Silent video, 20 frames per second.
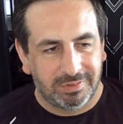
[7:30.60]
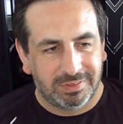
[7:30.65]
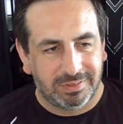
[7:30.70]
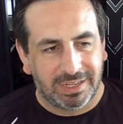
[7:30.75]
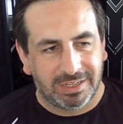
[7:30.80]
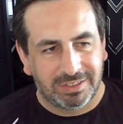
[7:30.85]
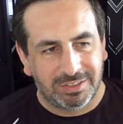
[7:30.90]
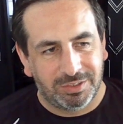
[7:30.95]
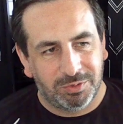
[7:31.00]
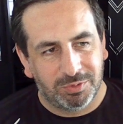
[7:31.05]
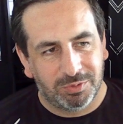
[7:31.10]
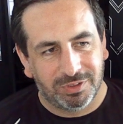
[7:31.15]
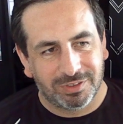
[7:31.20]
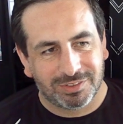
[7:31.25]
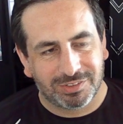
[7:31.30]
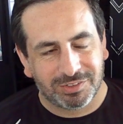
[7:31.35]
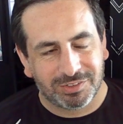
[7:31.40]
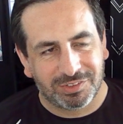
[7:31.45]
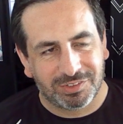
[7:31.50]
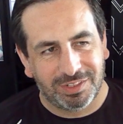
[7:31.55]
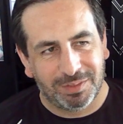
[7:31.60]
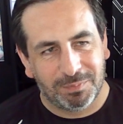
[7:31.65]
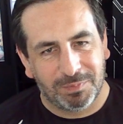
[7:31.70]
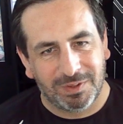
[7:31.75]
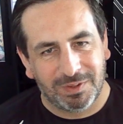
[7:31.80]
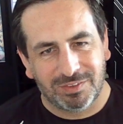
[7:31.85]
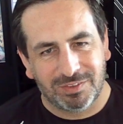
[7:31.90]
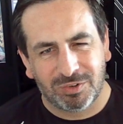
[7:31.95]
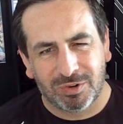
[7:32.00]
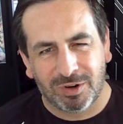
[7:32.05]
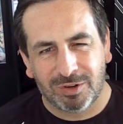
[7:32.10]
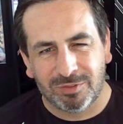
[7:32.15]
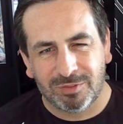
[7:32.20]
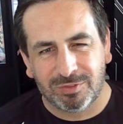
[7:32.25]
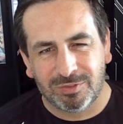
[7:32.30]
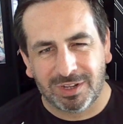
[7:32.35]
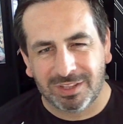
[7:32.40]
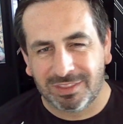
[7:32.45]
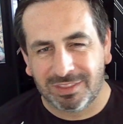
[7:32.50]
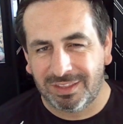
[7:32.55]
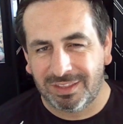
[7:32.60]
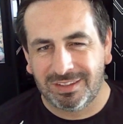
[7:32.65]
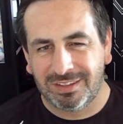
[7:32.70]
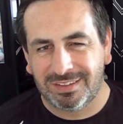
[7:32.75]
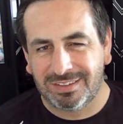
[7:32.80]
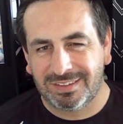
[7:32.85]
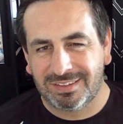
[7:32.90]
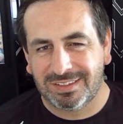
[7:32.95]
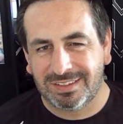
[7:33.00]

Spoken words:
that you also see the picture of. I think